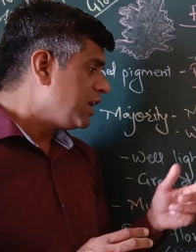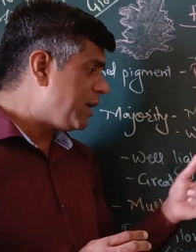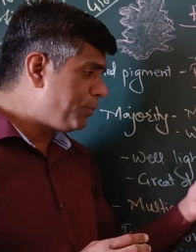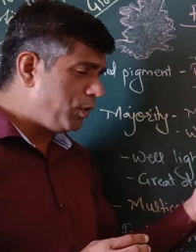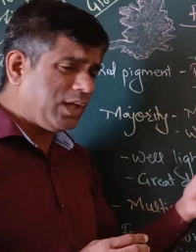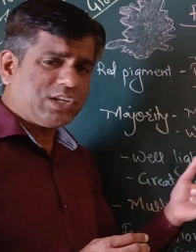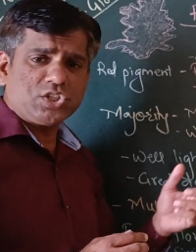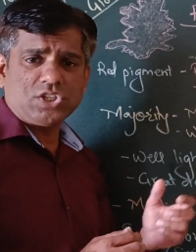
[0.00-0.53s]

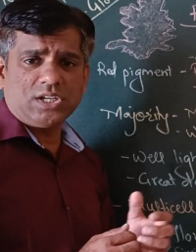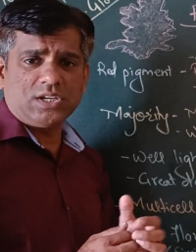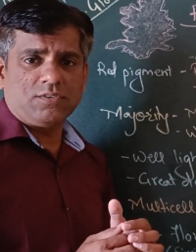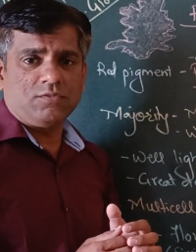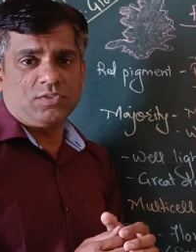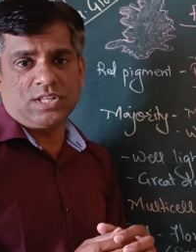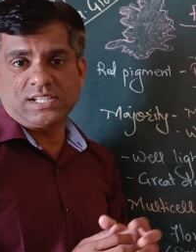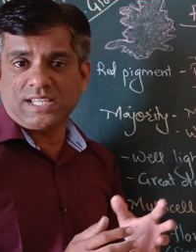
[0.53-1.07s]

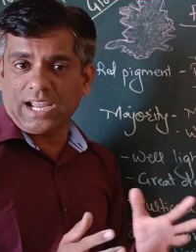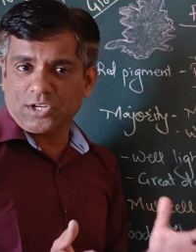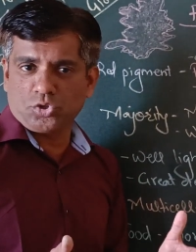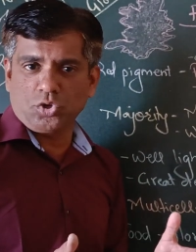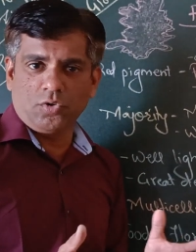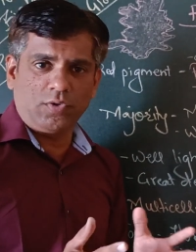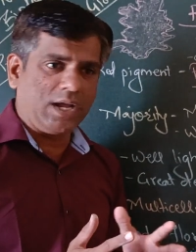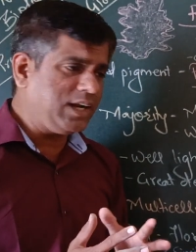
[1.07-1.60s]
Reproduction, the
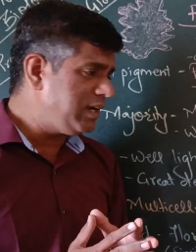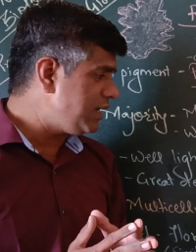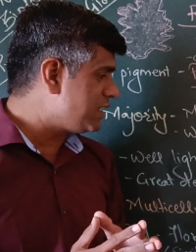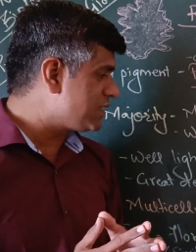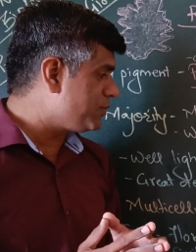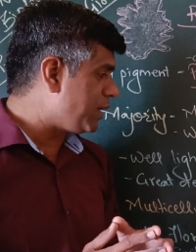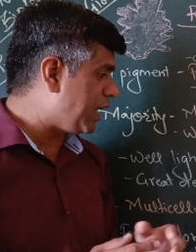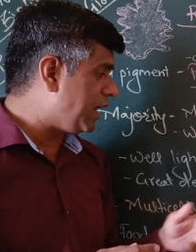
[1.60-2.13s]
sexual one,
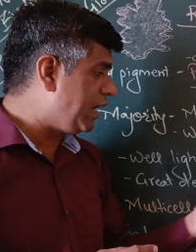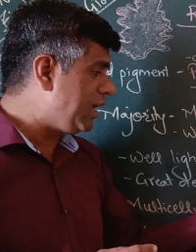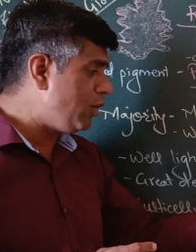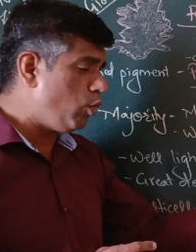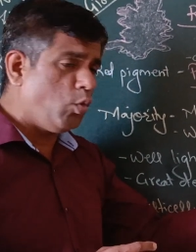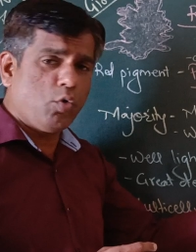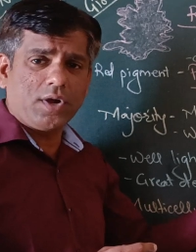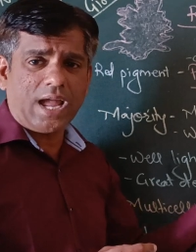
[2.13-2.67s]
is
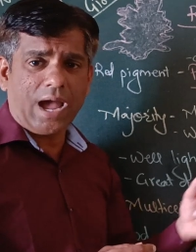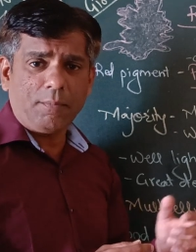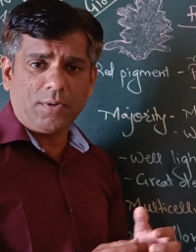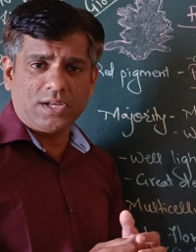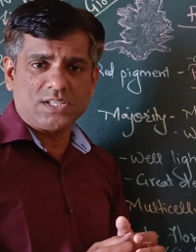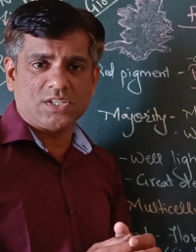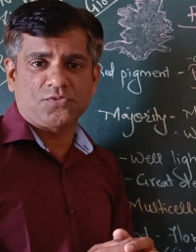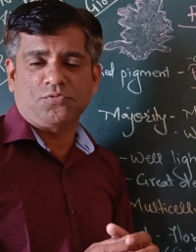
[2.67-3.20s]
mainly
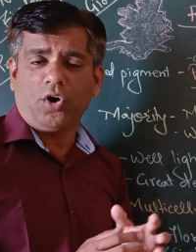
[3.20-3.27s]
oogamous,